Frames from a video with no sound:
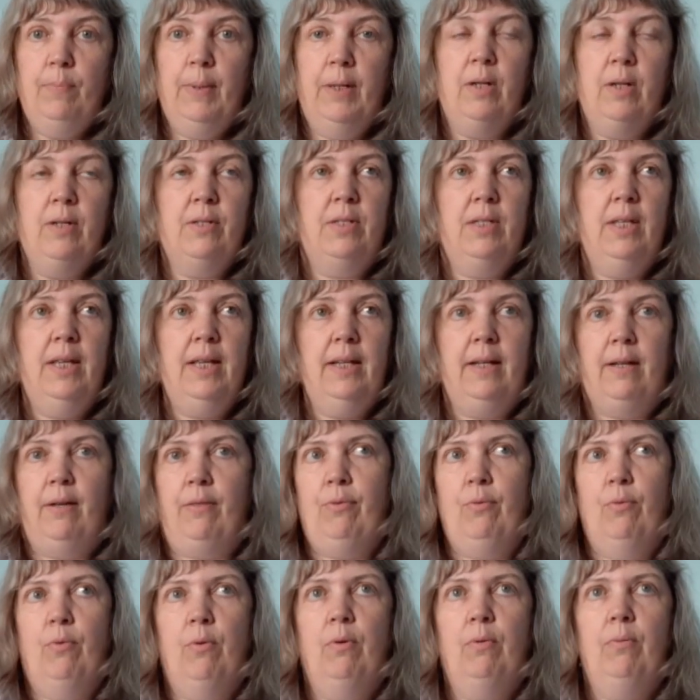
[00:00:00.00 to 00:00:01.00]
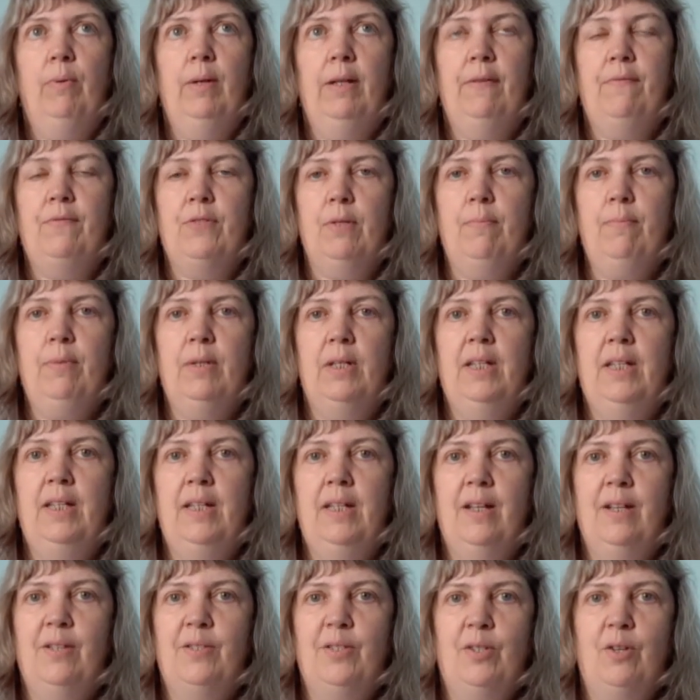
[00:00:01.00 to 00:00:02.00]
because then I thought, well, if
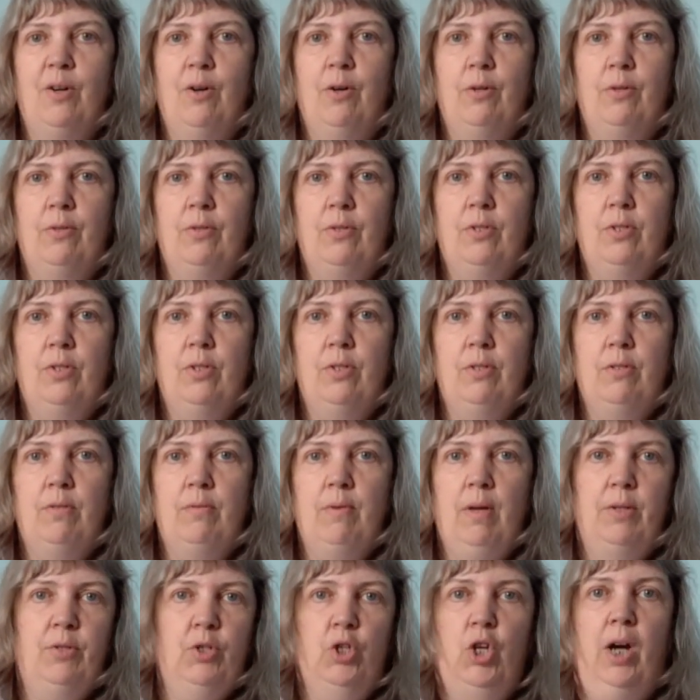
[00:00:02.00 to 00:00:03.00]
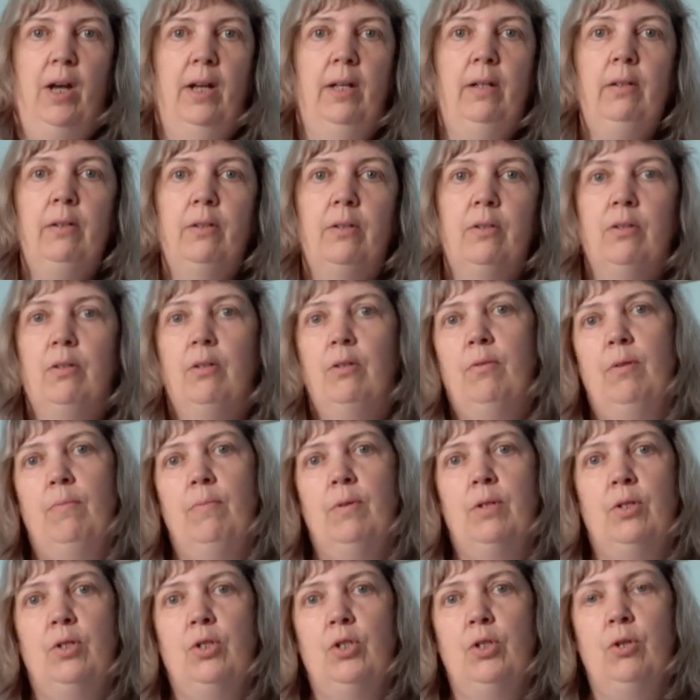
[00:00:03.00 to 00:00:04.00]
somebody has got a child who they
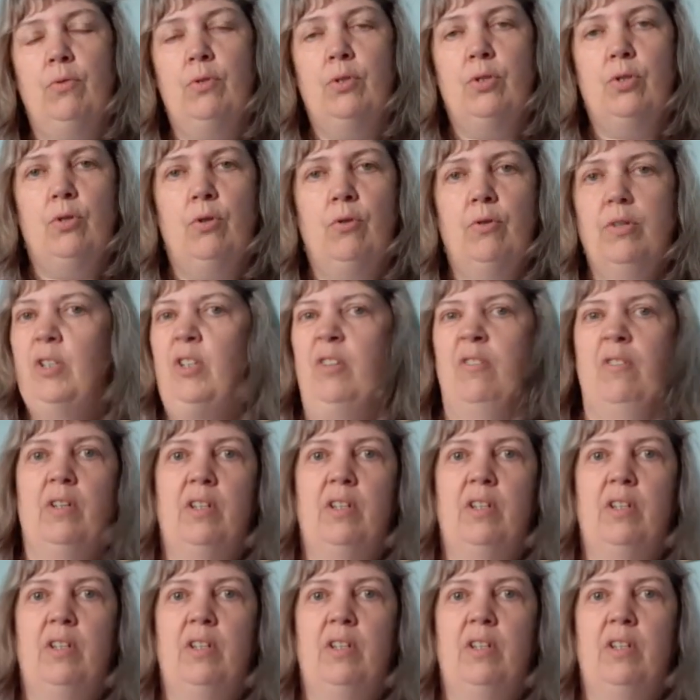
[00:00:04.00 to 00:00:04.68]
want to show the story to,